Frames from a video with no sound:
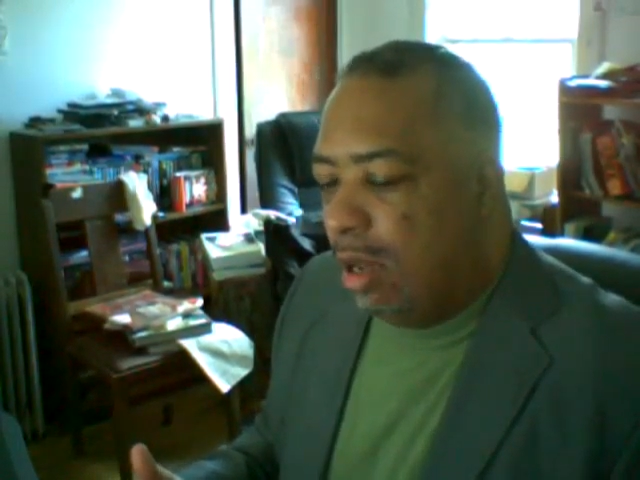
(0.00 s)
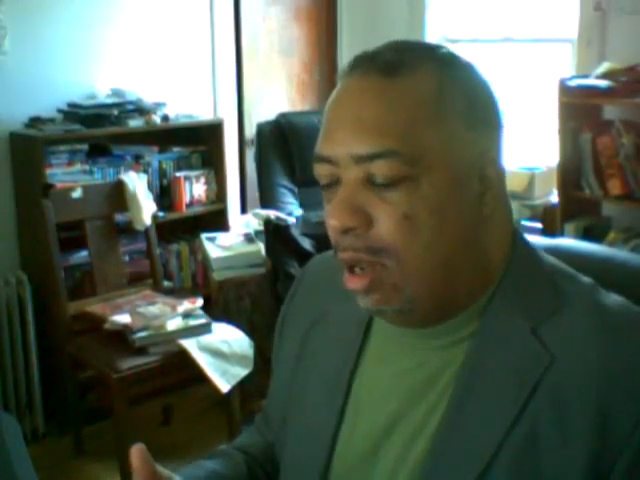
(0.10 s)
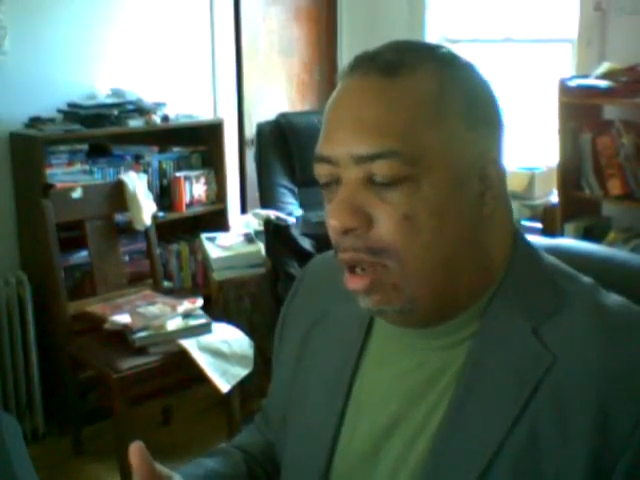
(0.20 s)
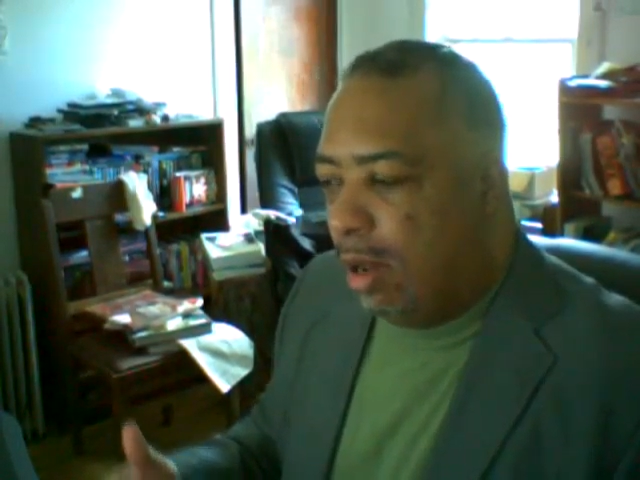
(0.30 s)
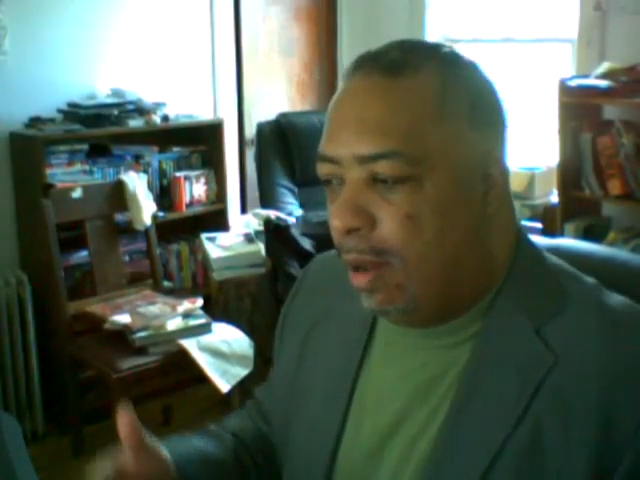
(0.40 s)

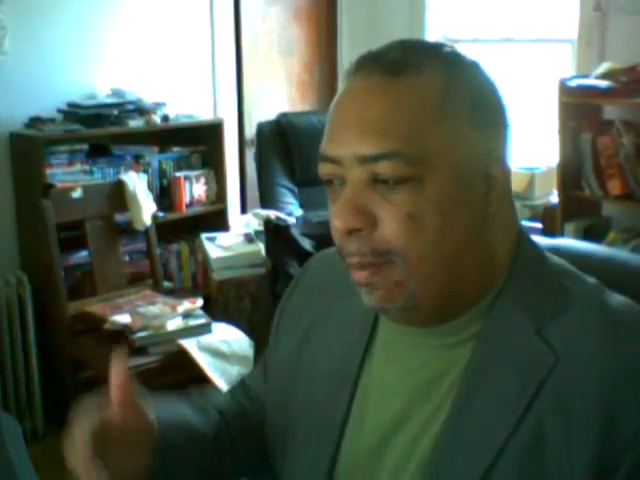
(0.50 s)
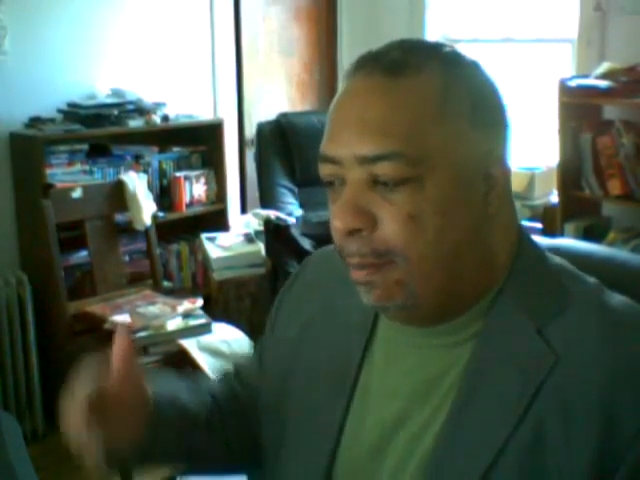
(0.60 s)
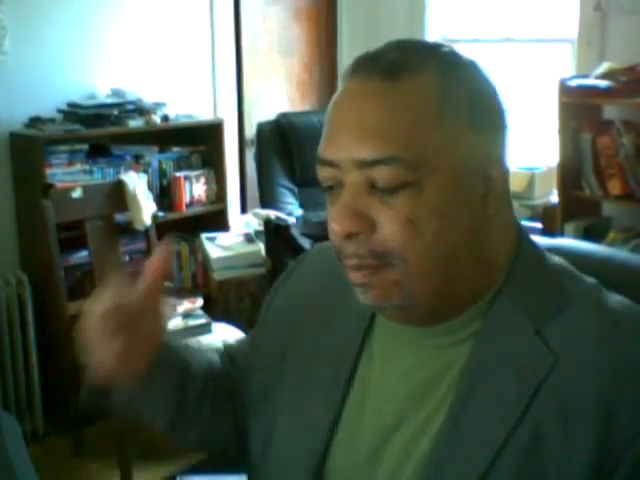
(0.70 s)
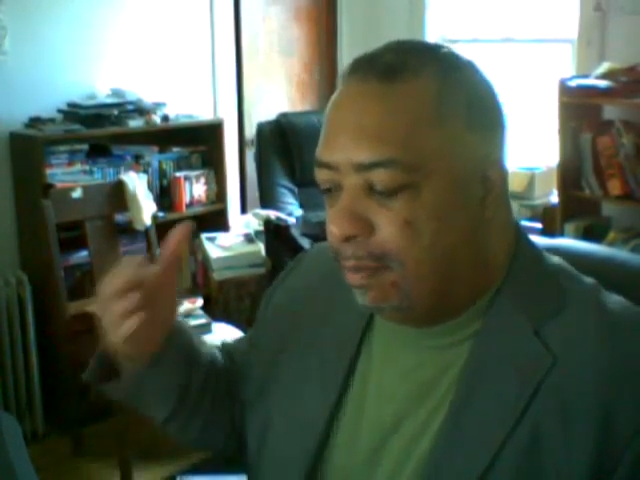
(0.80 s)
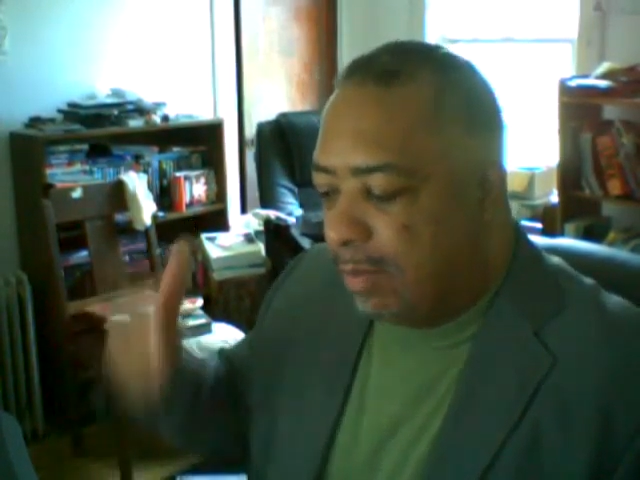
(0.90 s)

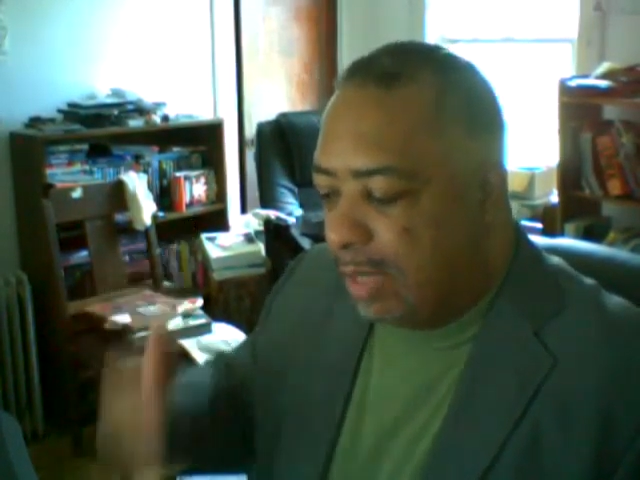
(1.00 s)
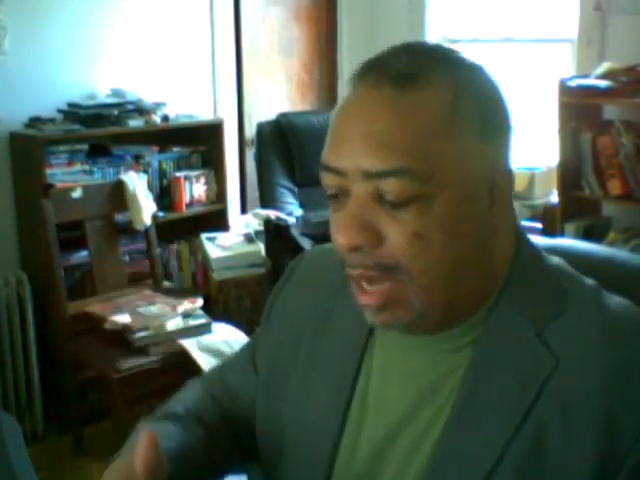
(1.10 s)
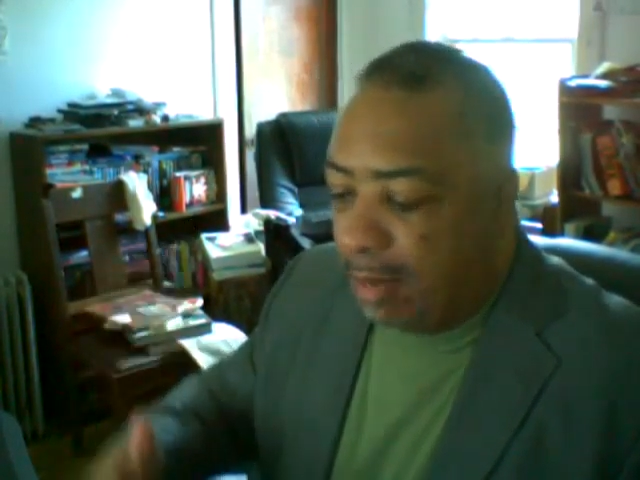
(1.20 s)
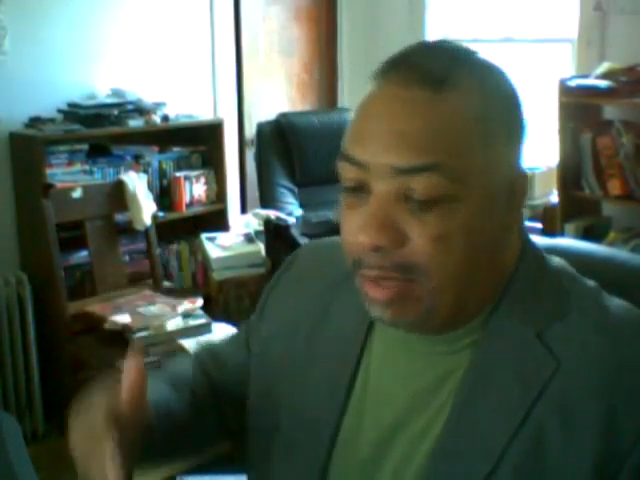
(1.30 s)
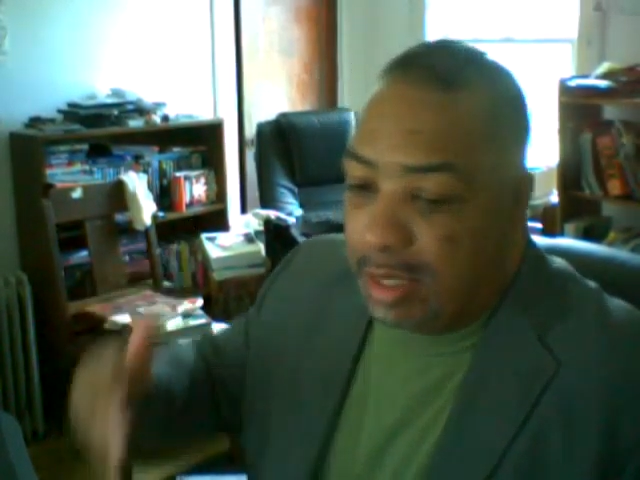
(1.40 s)

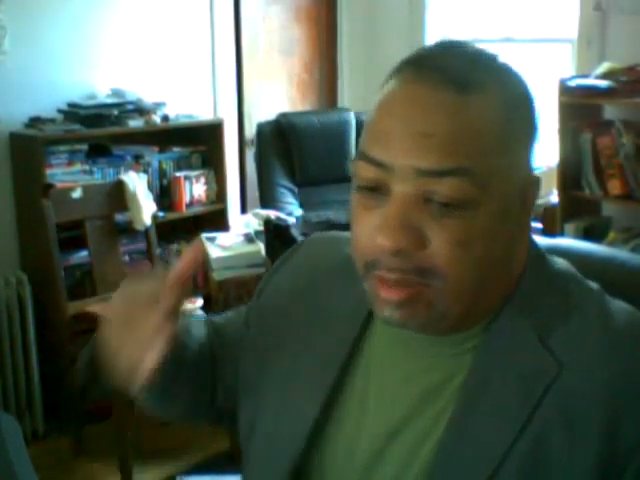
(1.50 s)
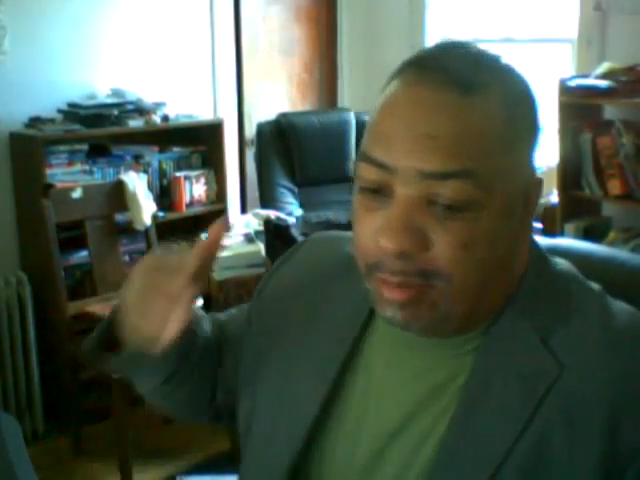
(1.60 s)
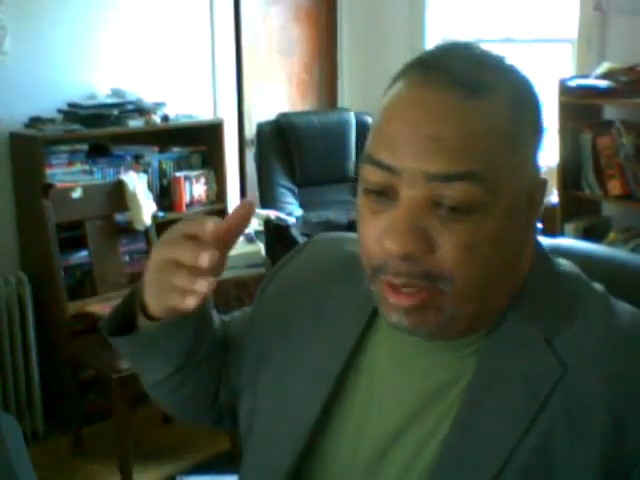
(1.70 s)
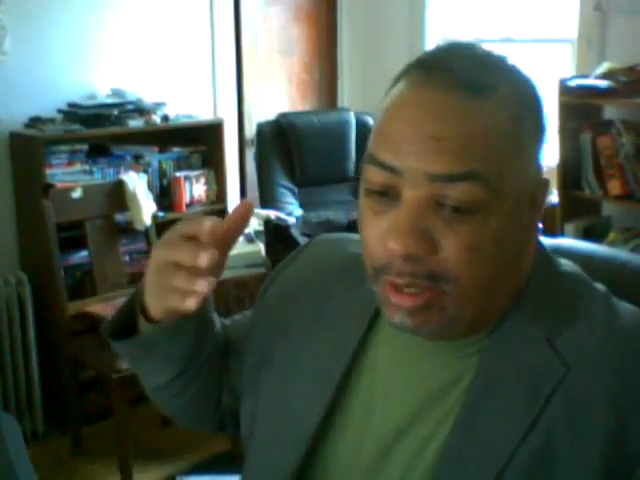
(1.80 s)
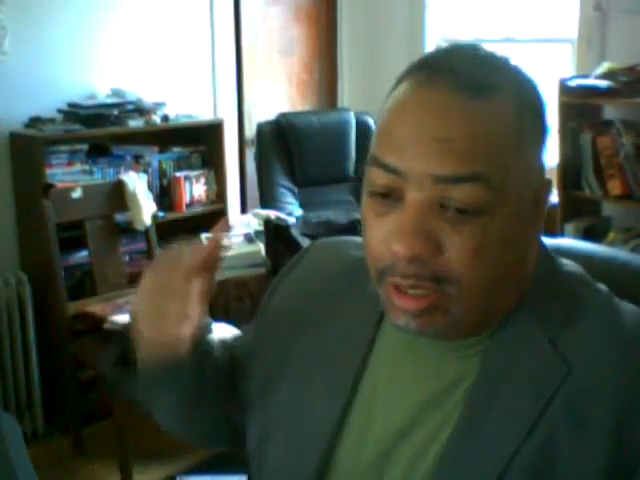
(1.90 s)
God bless
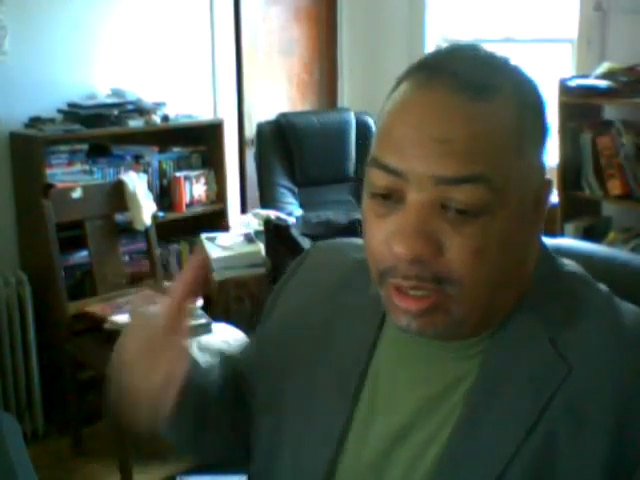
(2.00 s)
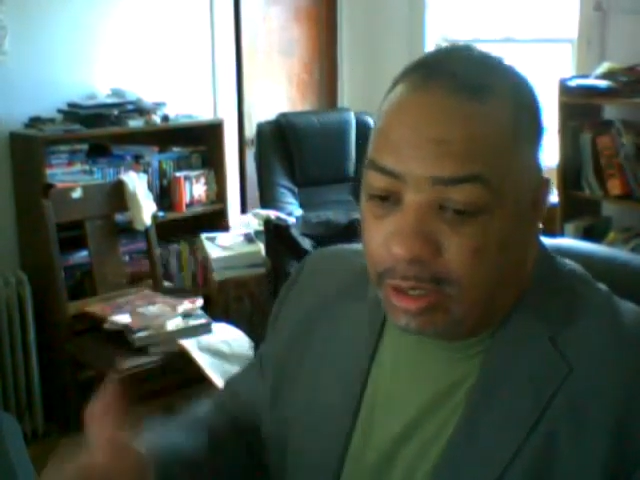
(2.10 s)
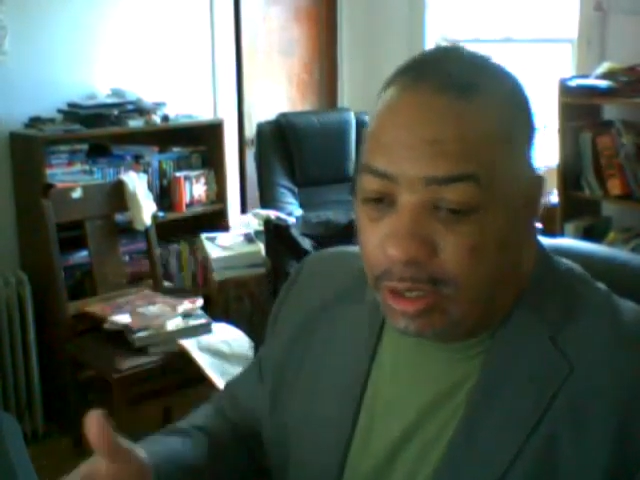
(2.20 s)
America.